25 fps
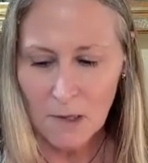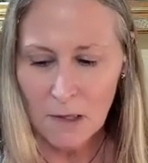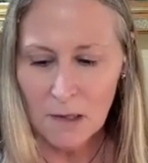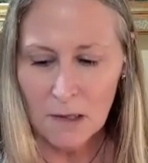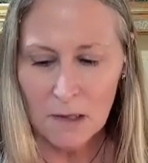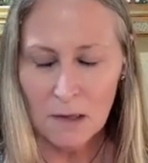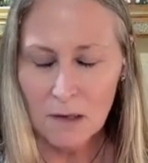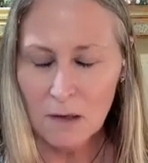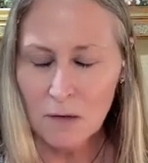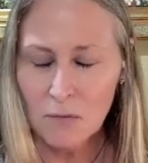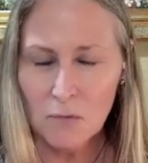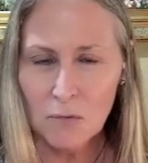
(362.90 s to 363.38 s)

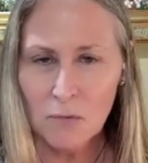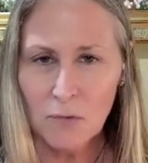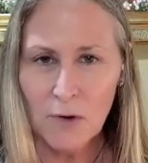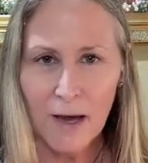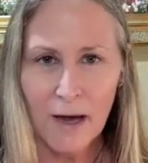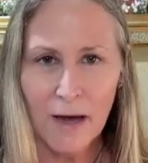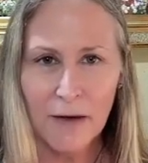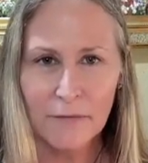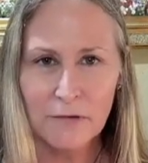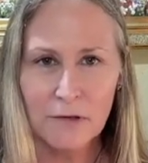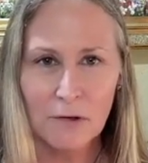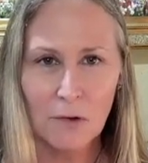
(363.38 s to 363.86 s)
we
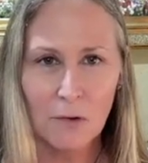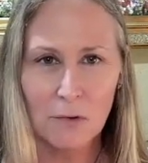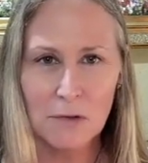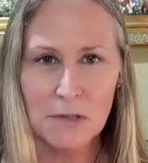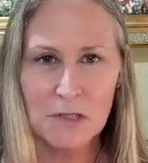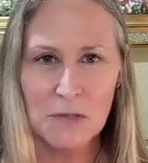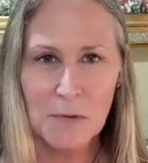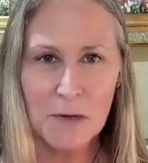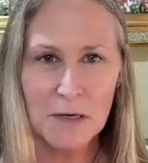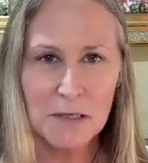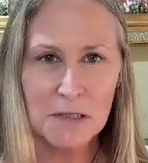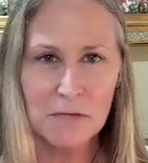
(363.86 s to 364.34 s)
have to hold
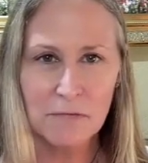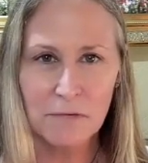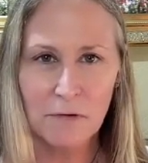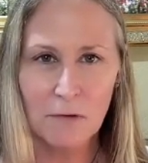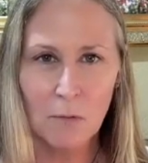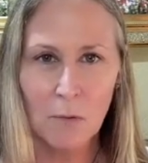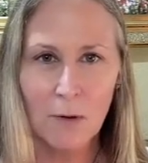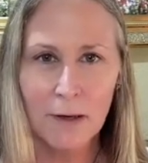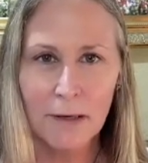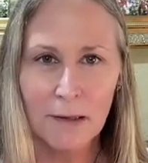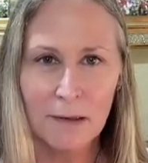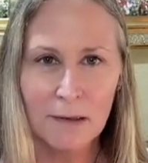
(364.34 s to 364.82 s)
space for
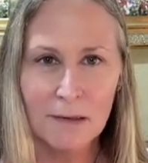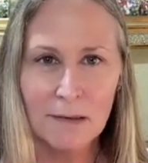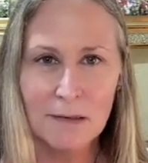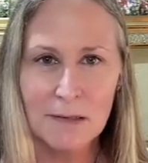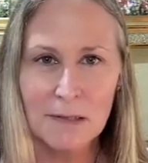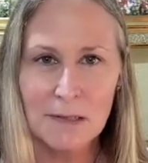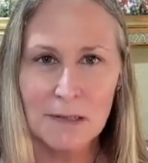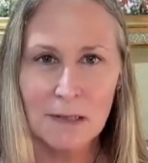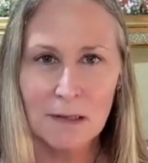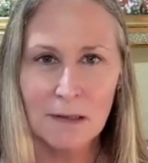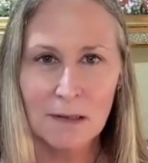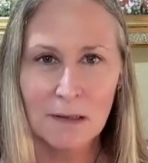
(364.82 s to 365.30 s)
what is.
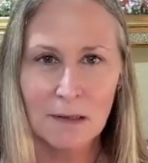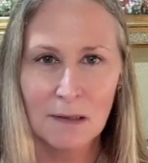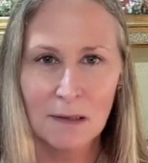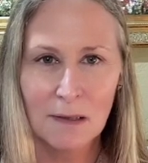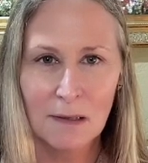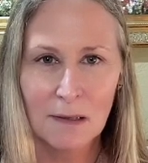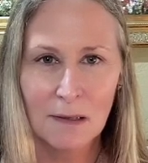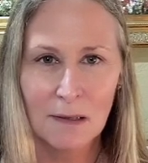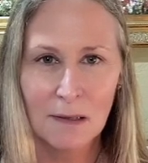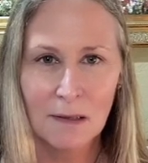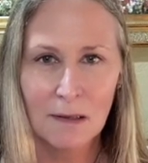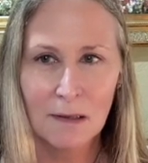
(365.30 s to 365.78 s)

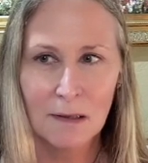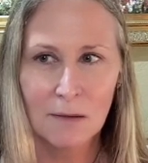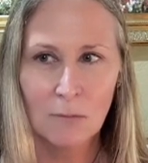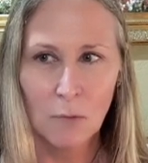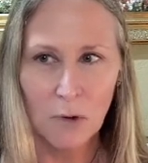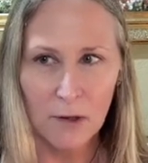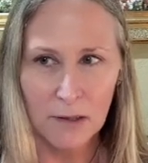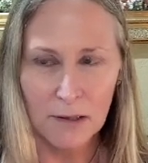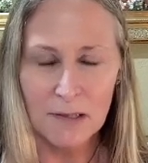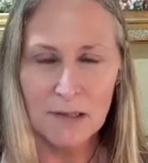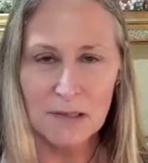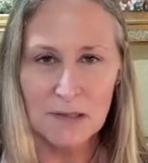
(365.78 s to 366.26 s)
What
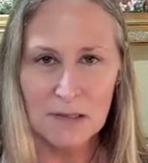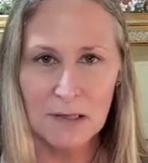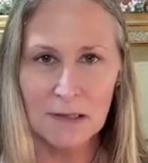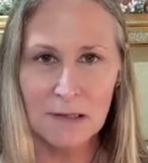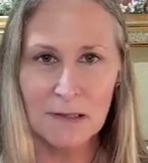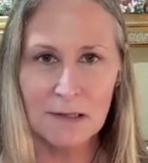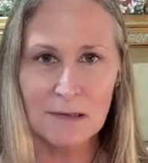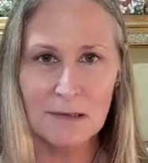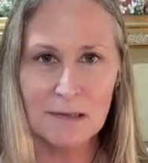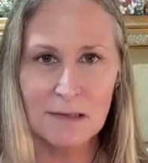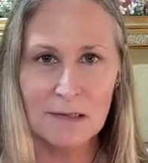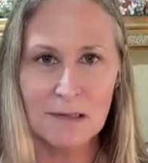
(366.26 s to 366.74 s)

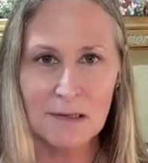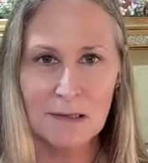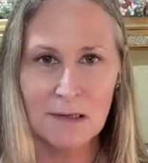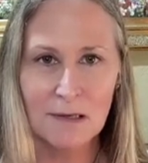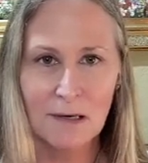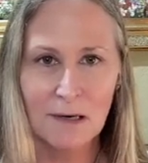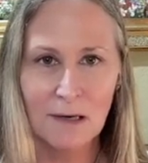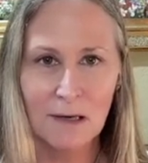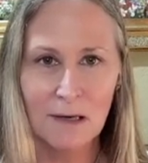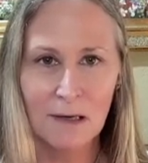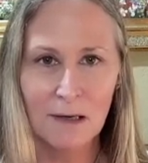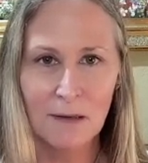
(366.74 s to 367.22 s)
is.
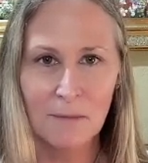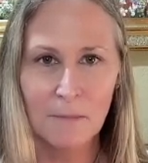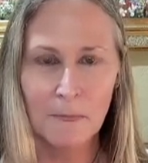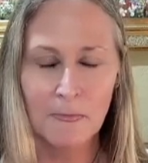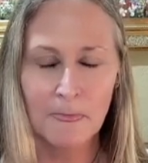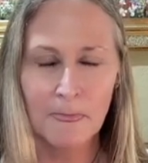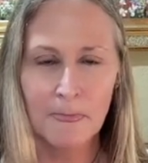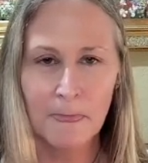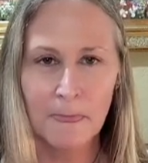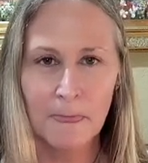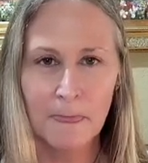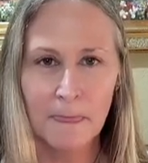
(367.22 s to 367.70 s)

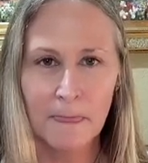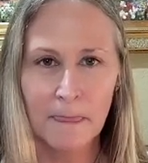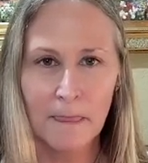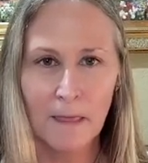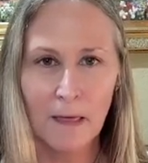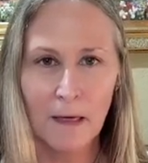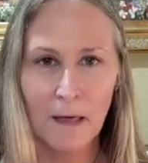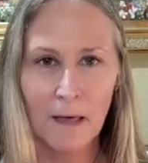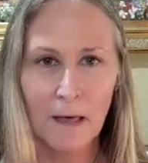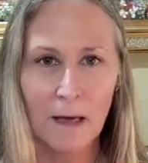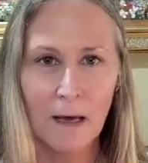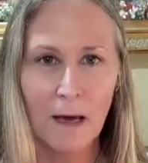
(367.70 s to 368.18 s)

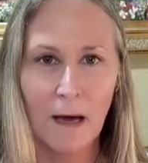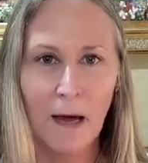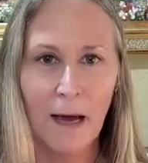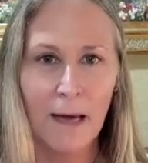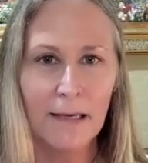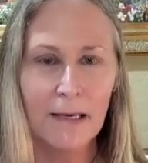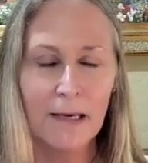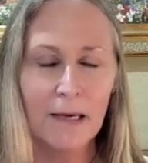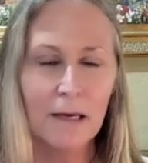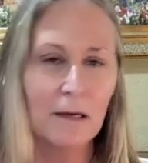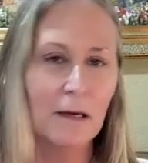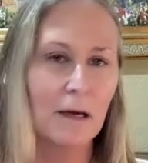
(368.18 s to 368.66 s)
I
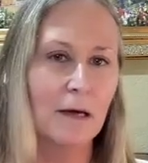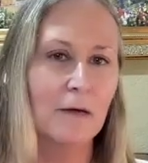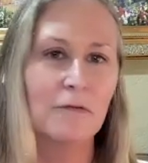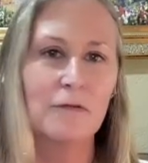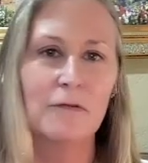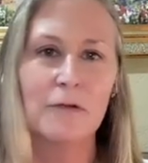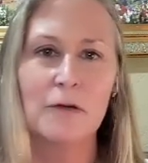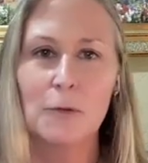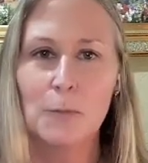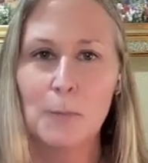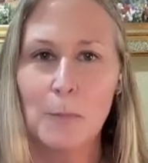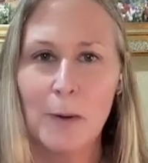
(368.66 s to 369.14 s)
cannot
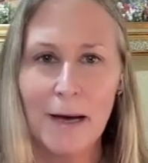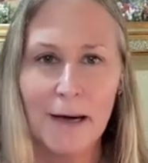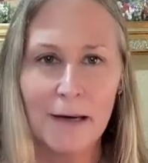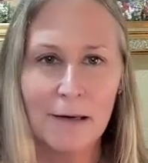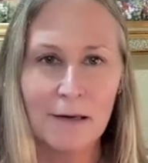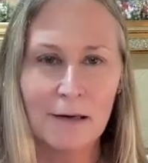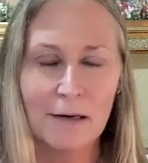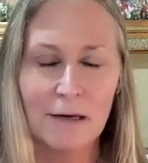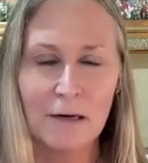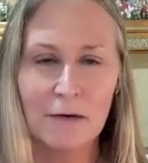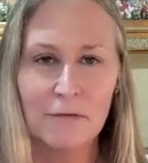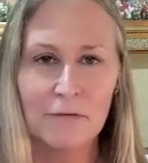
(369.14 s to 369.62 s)
feel bad
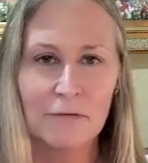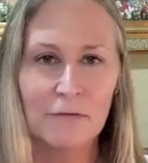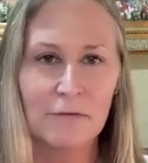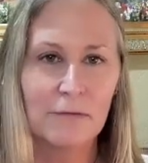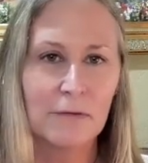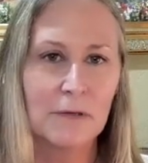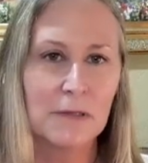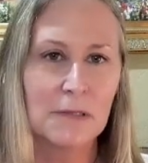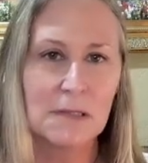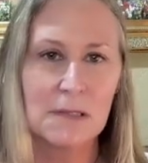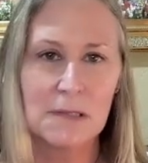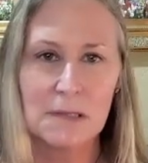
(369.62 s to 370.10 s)
enough,
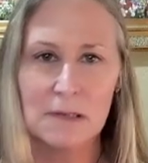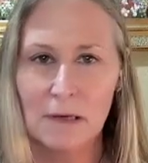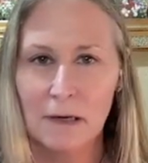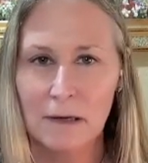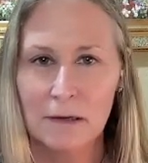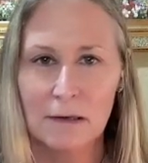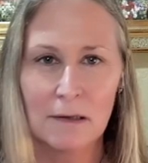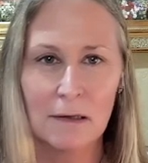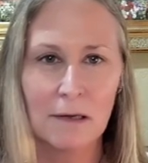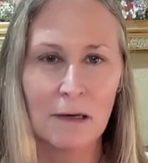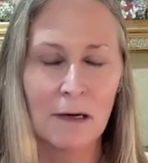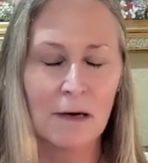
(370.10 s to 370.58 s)
scared
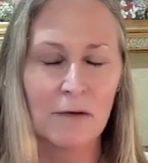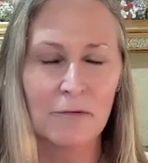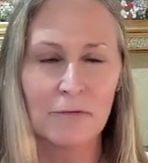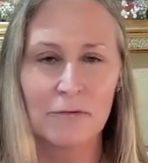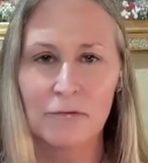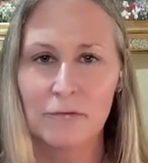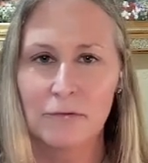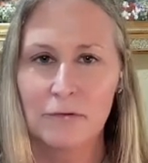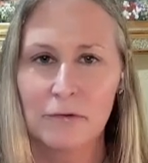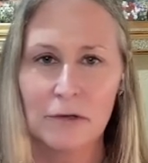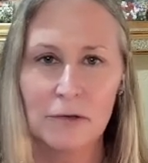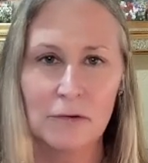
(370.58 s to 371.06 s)
enough,
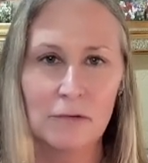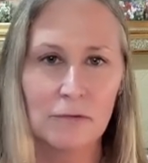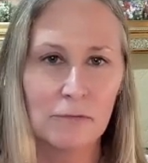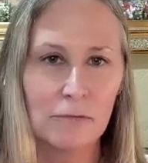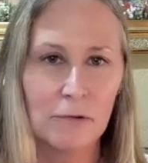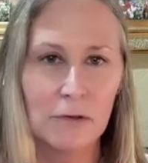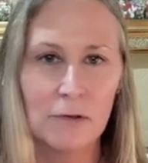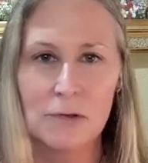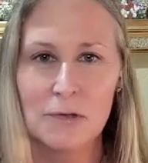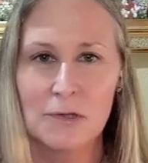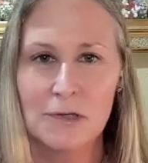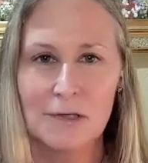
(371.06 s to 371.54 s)

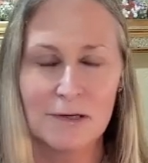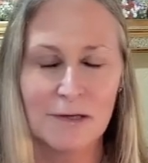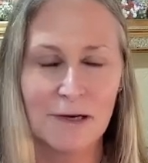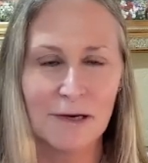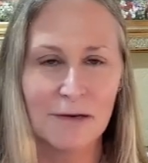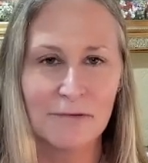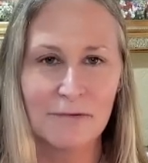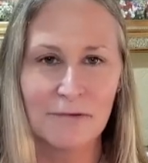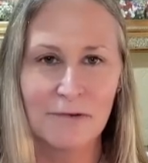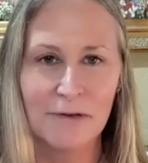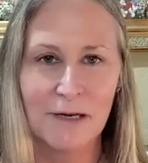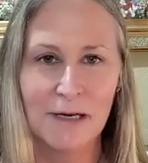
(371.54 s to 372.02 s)
confused enough
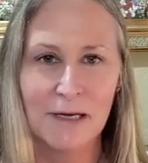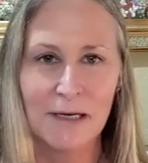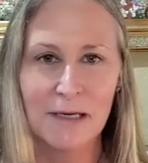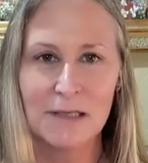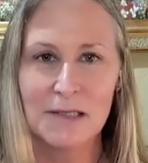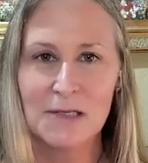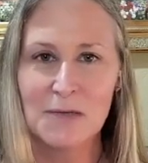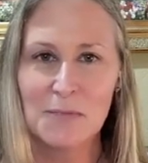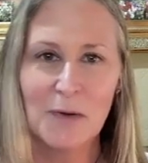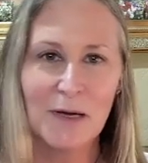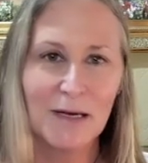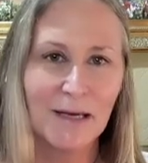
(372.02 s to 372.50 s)
to
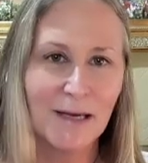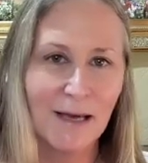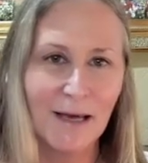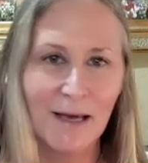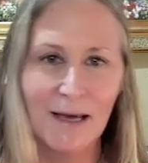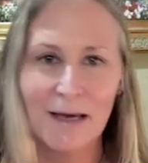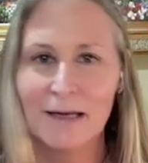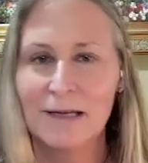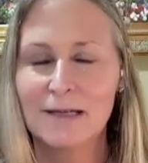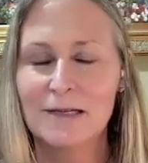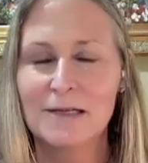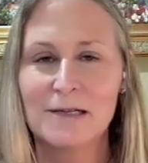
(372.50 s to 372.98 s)
make
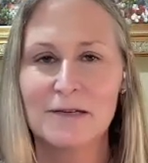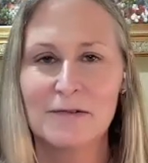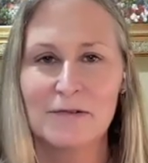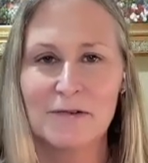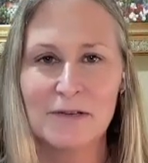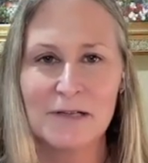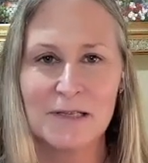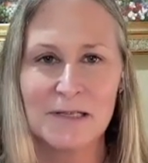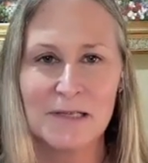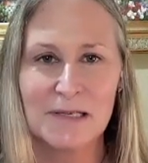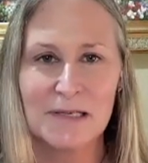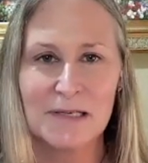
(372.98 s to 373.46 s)
any
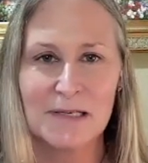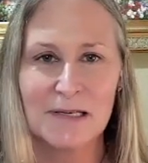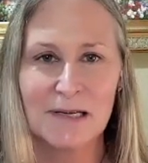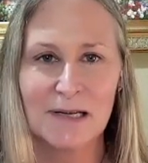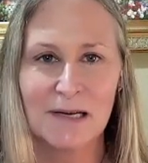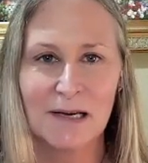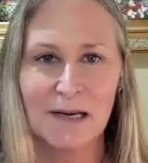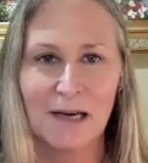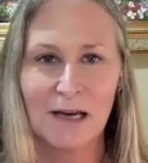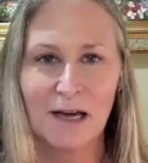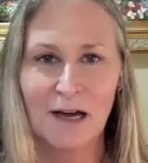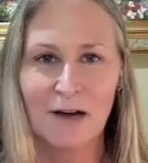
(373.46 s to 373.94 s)
difference
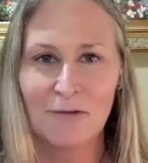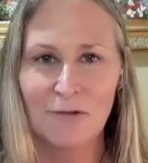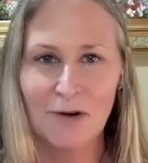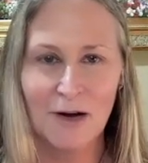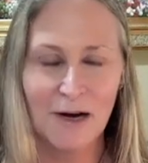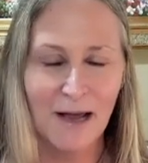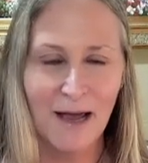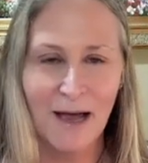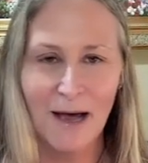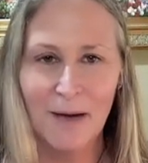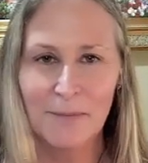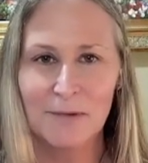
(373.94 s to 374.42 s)
of what
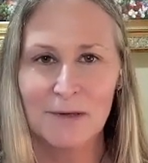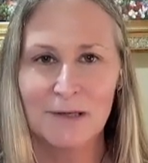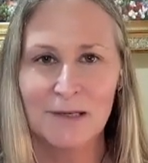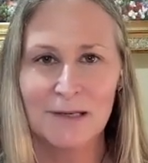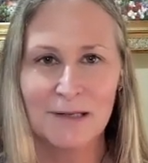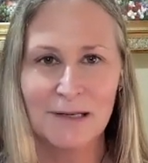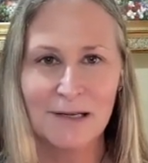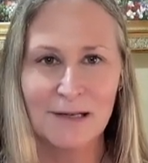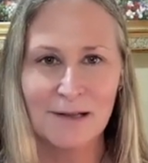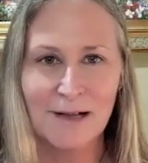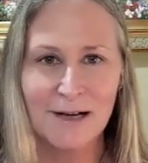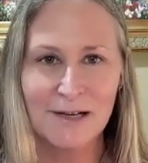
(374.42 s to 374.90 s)
happened in the
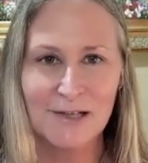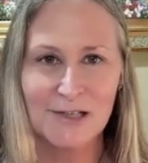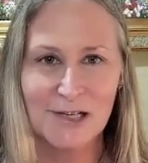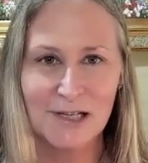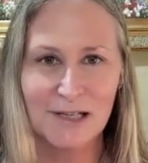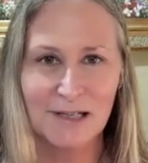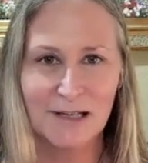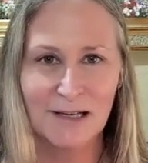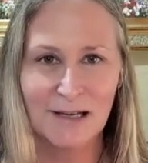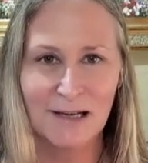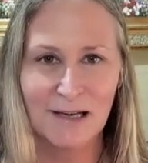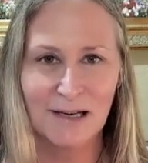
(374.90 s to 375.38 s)
election.
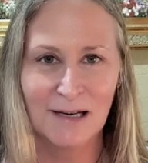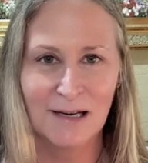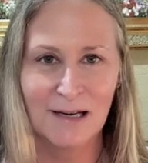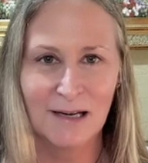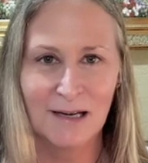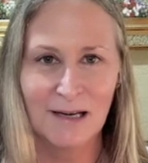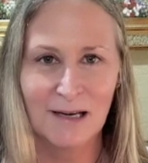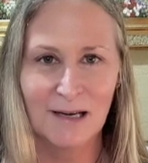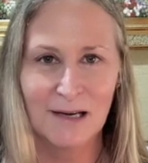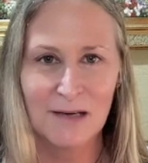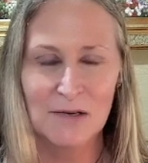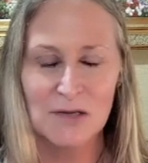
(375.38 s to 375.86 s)

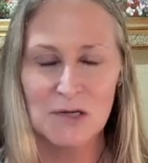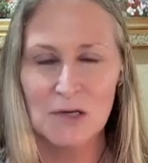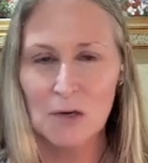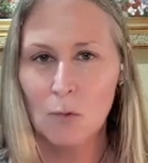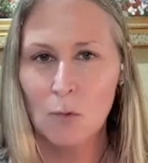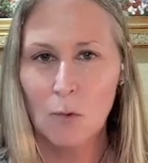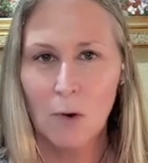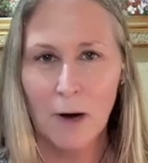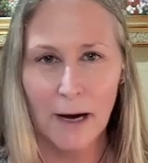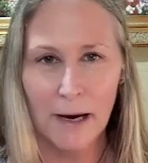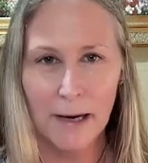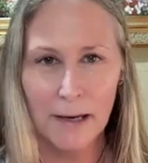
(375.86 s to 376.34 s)
So
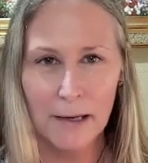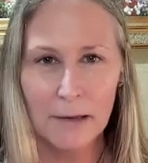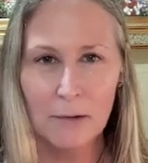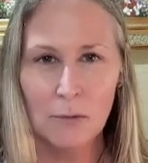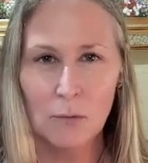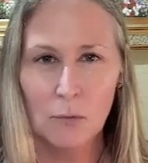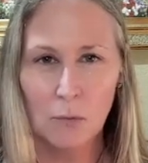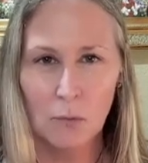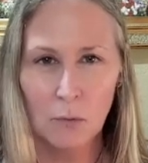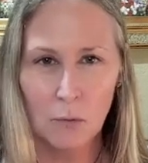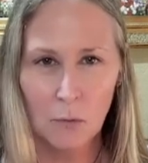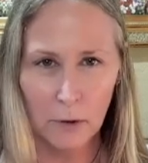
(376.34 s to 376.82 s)
why
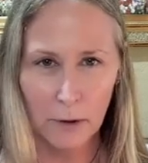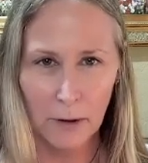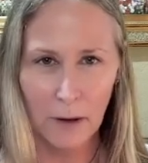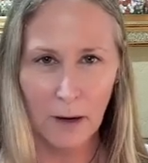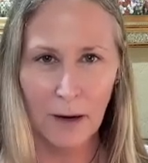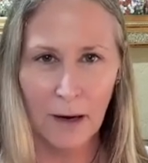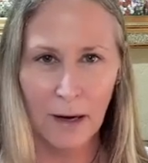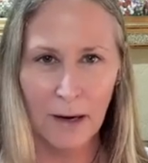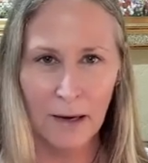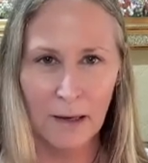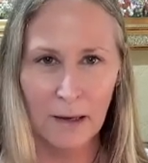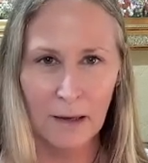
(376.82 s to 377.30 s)
would I